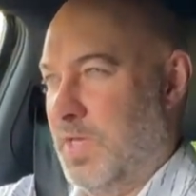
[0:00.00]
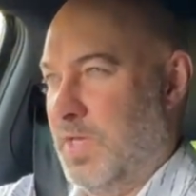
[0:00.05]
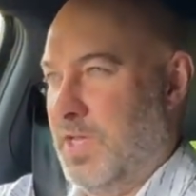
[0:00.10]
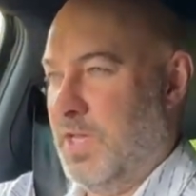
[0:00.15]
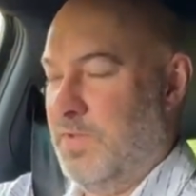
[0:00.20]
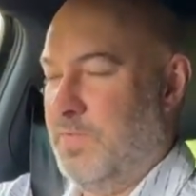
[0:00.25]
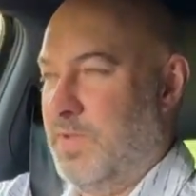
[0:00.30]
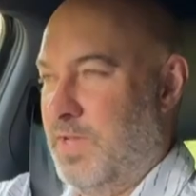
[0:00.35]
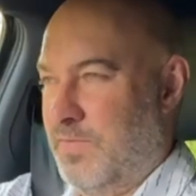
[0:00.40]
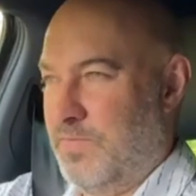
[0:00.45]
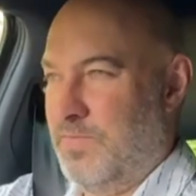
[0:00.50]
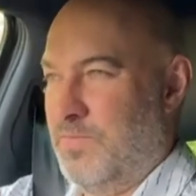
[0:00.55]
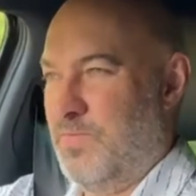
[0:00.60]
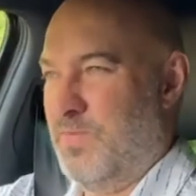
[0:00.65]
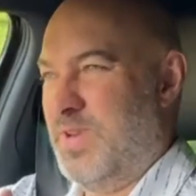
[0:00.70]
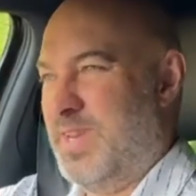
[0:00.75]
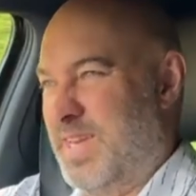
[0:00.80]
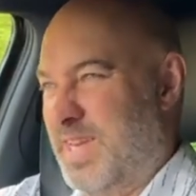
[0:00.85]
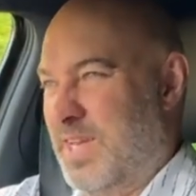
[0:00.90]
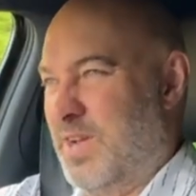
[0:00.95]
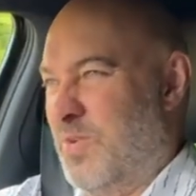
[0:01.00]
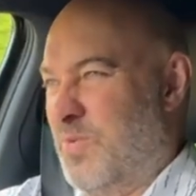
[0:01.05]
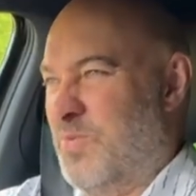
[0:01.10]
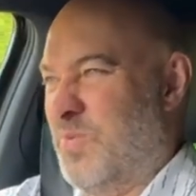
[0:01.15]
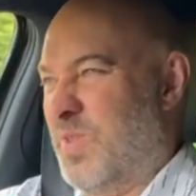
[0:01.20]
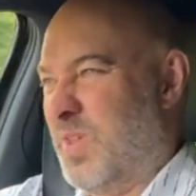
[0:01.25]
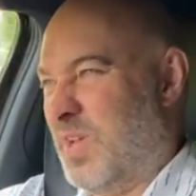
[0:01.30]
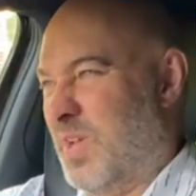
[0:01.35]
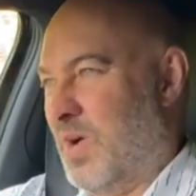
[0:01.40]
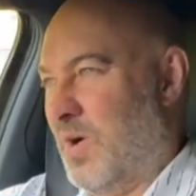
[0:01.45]
if you haven't really
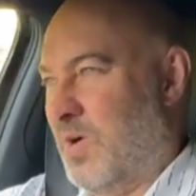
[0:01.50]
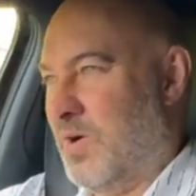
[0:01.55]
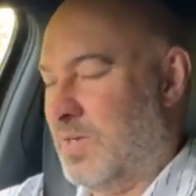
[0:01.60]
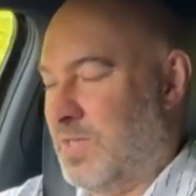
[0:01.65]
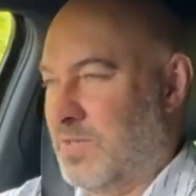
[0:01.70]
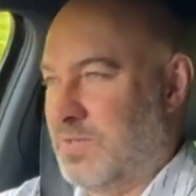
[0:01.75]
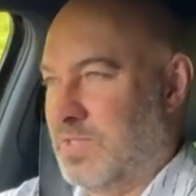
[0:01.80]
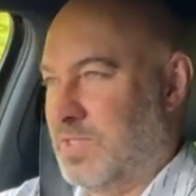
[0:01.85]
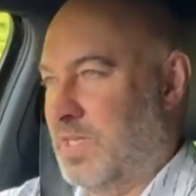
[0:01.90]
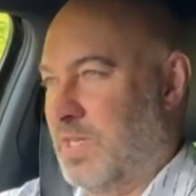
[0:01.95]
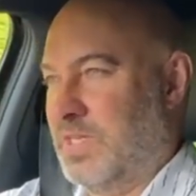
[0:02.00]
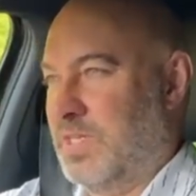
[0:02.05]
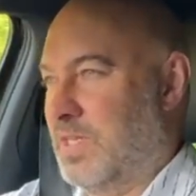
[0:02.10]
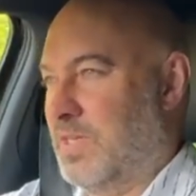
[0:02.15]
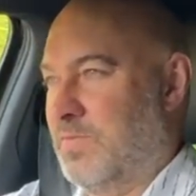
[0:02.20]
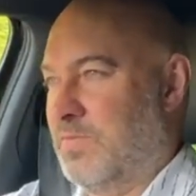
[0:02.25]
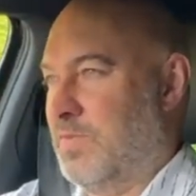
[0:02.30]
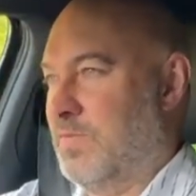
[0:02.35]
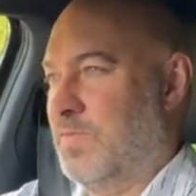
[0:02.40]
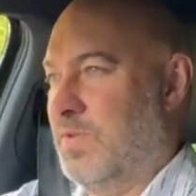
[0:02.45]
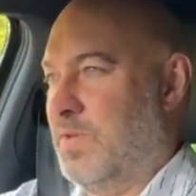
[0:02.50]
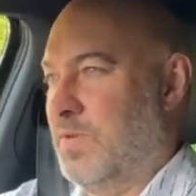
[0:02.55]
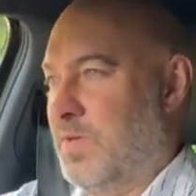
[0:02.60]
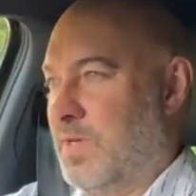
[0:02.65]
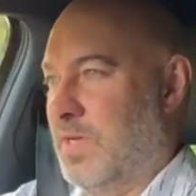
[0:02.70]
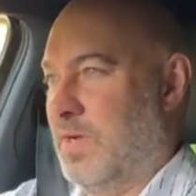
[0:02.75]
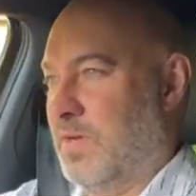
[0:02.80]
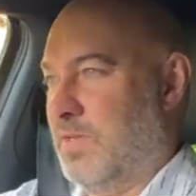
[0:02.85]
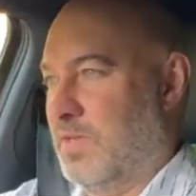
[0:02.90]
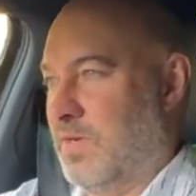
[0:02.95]
owned the car, I don't see how you can review
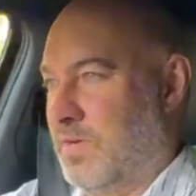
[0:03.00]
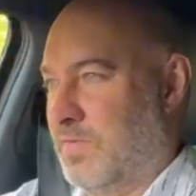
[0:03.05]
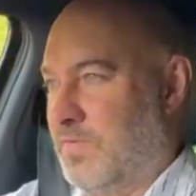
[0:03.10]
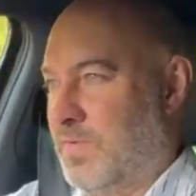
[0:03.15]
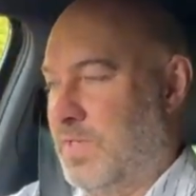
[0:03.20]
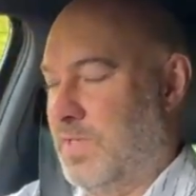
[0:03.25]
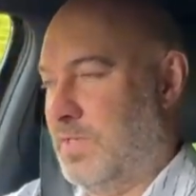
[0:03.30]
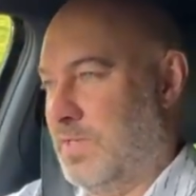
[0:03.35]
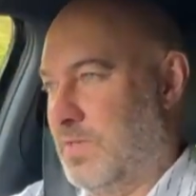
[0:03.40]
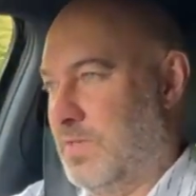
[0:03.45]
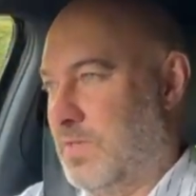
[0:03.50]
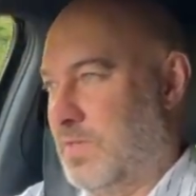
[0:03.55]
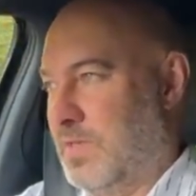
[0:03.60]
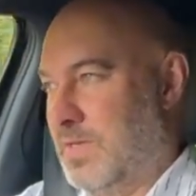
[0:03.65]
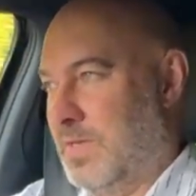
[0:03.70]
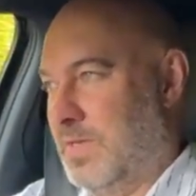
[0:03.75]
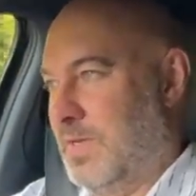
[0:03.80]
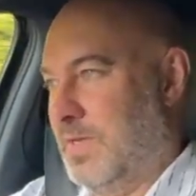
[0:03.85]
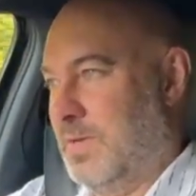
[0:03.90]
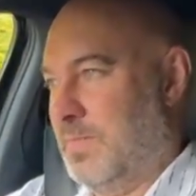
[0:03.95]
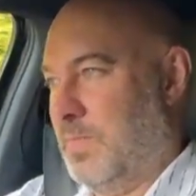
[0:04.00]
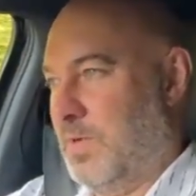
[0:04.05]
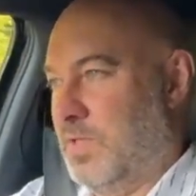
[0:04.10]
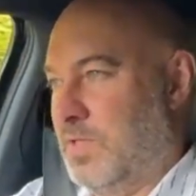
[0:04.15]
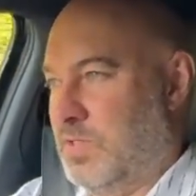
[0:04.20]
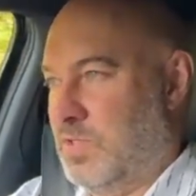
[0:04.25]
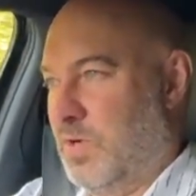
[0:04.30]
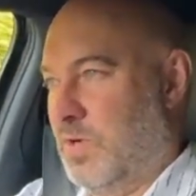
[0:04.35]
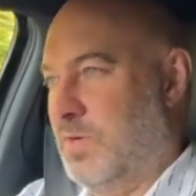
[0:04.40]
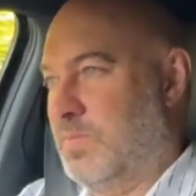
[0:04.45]
it. I think that by the
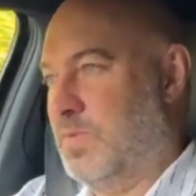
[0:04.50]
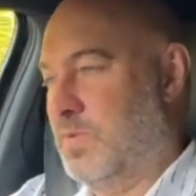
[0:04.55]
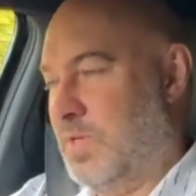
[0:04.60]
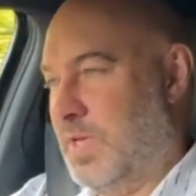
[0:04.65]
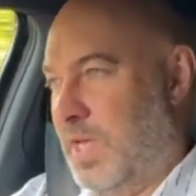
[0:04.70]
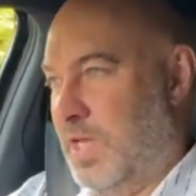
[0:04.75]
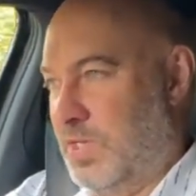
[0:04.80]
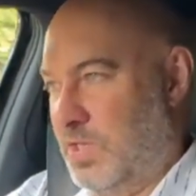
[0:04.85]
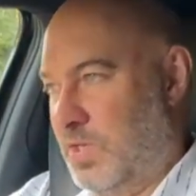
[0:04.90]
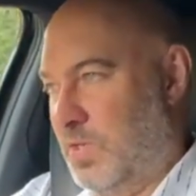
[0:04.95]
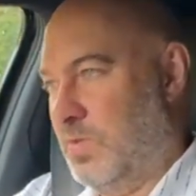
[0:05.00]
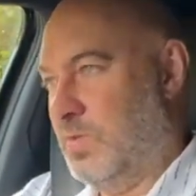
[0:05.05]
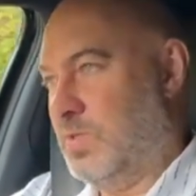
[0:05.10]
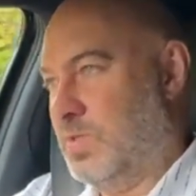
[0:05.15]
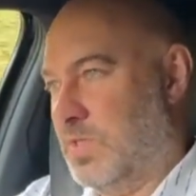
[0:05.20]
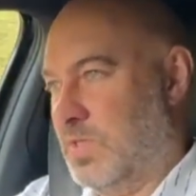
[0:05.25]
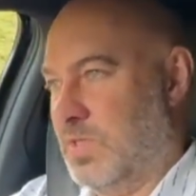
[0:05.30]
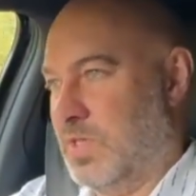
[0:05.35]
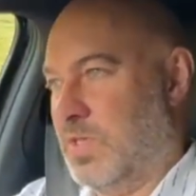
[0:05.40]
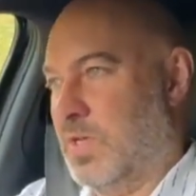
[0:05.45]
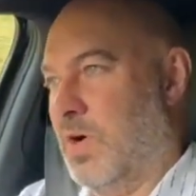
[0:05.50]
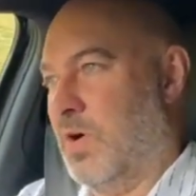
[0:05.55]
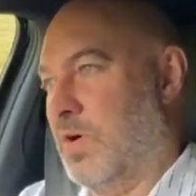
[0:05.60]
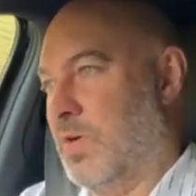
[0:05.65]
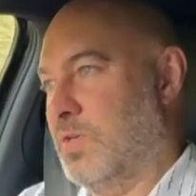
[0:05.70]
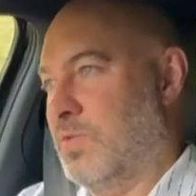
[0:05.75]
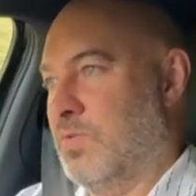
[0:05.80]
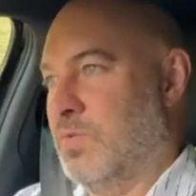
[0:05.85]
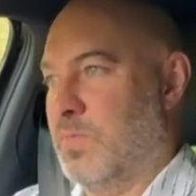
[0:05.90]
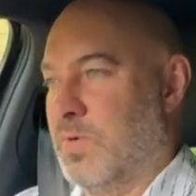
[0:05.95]
time you're getting used to the car,
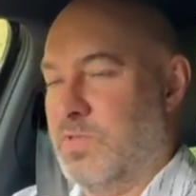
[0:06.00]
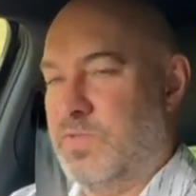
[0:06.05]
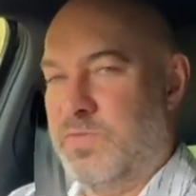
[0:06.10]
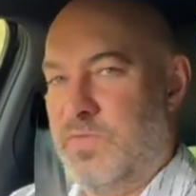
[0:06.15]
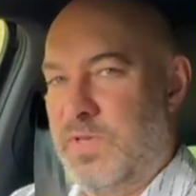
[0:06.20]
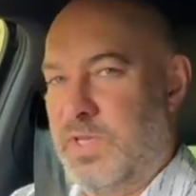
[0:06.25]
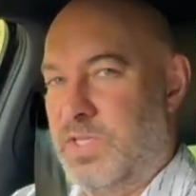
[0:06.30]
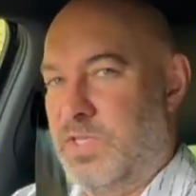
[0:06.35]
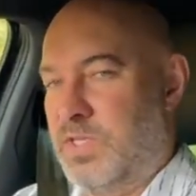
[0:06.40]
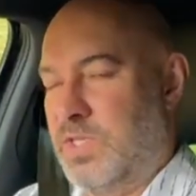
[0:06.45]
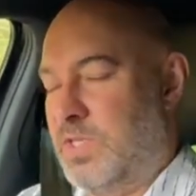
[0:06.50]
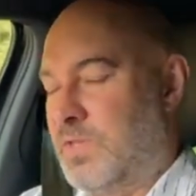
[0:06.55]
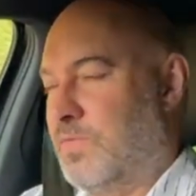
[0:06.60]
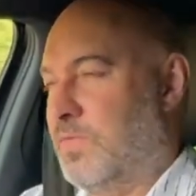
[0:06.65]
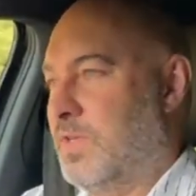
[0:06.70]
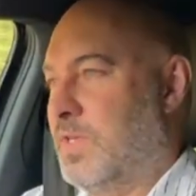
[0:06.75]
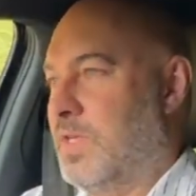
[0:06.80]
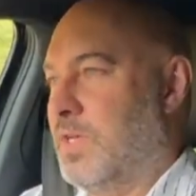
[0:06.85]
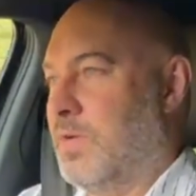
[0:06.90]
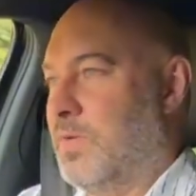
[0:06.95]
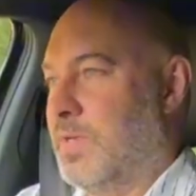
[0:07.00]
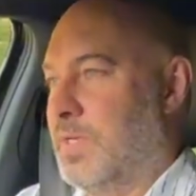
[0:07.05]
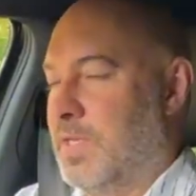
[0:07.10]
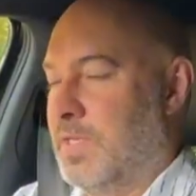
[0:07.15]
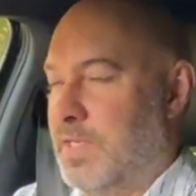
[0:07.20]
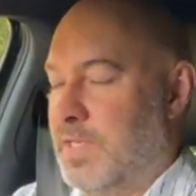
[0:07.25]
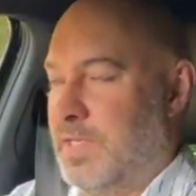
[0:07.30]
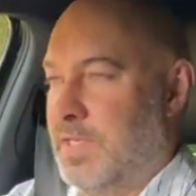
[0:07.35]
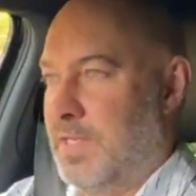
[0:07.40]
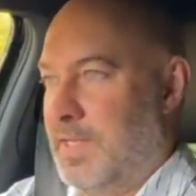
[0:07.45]
you're almost finishing the videoing.
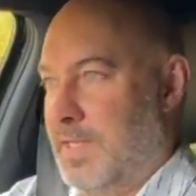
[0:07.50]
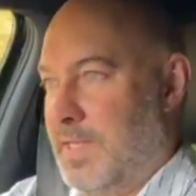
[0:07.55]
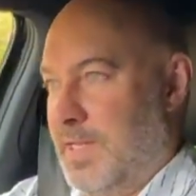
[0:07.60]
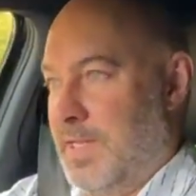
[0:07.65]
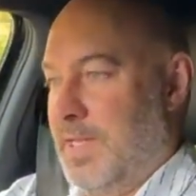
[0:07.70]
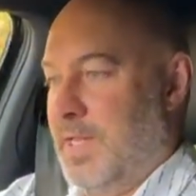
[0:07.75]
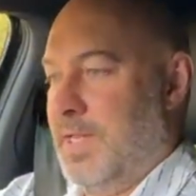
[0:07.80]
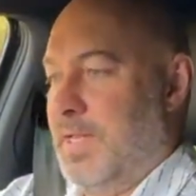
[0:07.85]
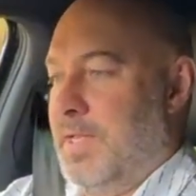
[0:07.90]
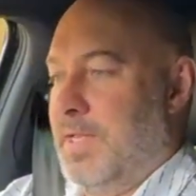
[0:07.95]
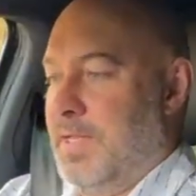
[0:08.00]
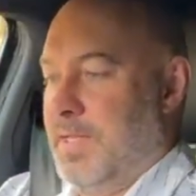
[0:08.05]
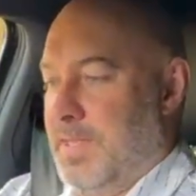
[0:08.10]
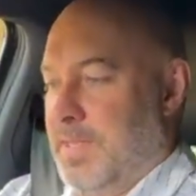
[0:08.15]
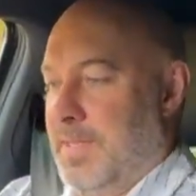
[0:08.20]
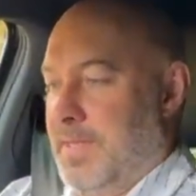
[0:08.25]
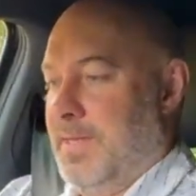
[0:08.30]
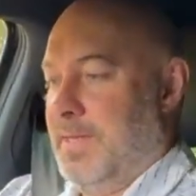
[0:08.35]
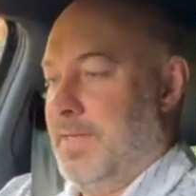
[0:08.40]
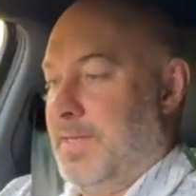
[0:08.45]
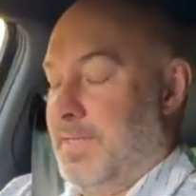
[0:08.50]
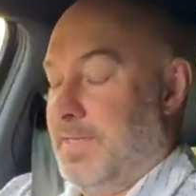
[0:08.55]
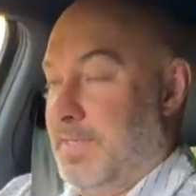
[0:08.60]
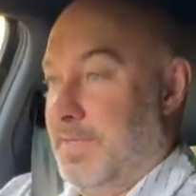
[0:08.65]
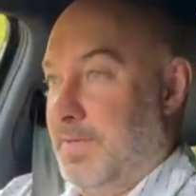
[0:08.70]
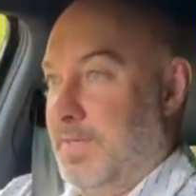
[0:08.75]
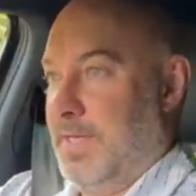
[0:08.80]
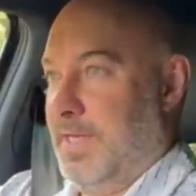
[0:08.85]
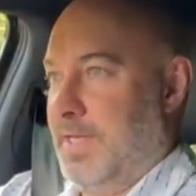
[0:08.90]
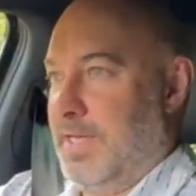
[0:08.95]
So
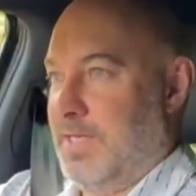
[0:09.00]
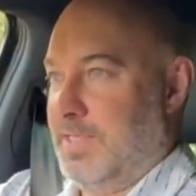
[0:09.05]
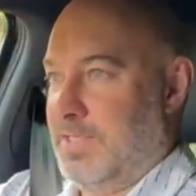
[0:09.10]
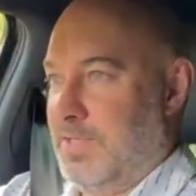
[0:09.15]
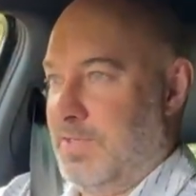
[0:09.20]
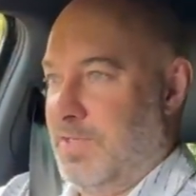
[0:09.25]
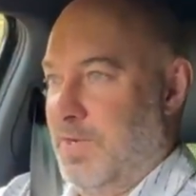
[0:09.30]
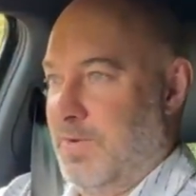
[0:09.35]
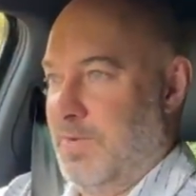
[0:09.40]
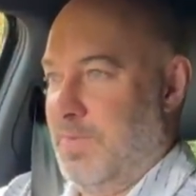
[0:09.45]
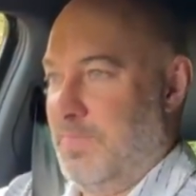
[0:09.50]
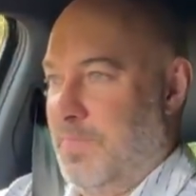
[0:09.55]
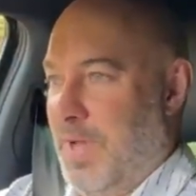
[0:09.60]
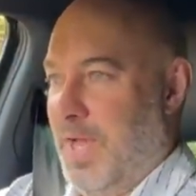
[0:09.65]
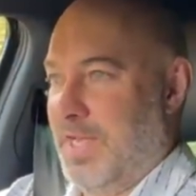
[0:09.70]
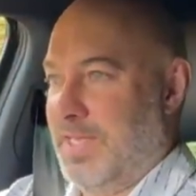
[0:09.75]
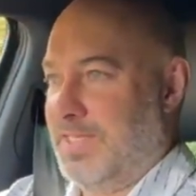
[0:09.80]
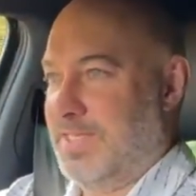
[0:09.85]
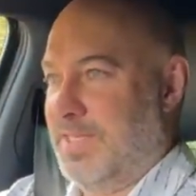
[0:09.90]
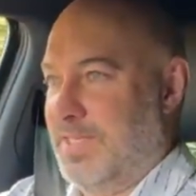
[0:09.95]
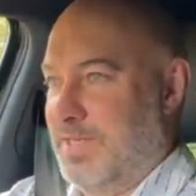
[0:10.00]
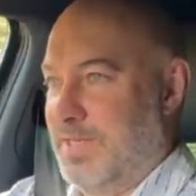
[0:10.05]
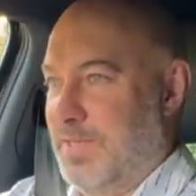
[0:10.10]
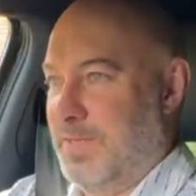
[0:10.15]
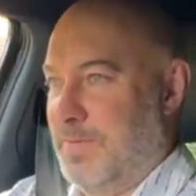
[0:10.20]
yeah, so going back to,